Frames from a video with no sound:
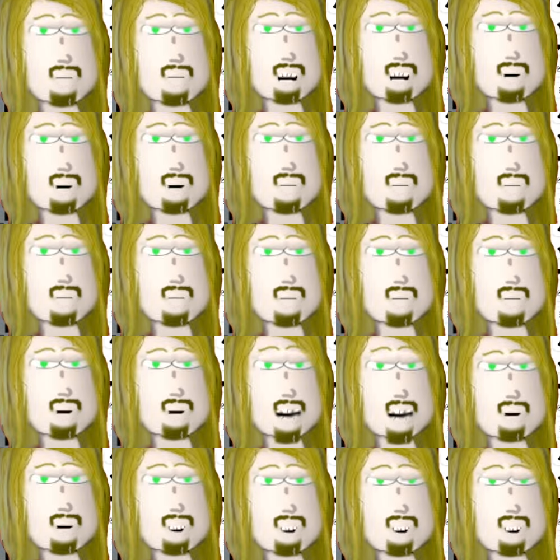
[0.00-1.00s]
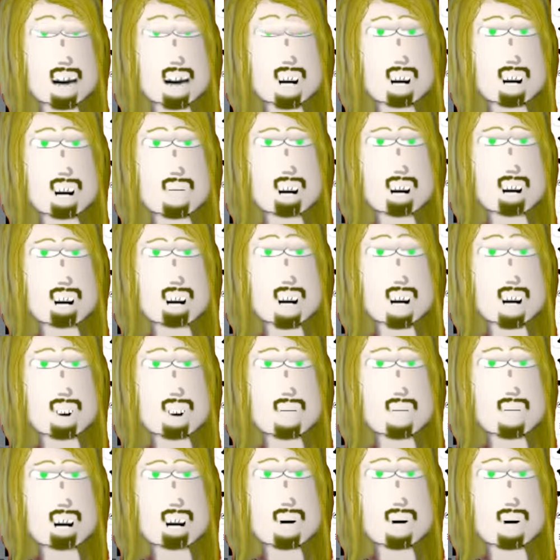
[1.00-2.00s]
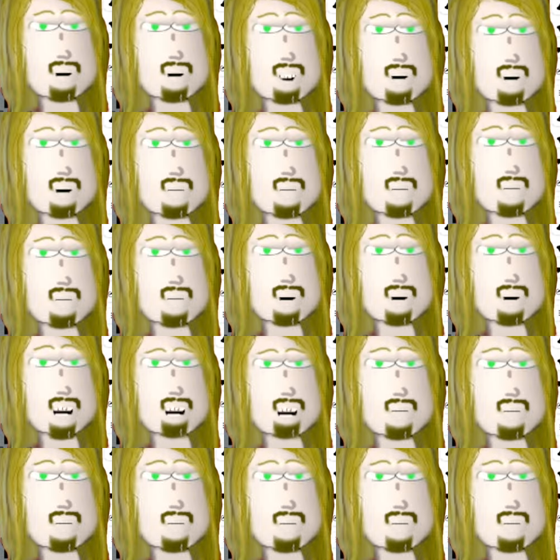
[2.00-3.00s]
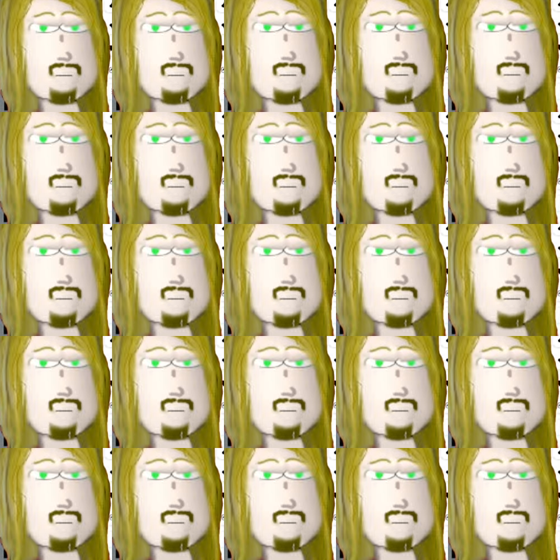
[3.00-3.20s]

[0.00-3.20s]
uh, Israel Palestinian conflict.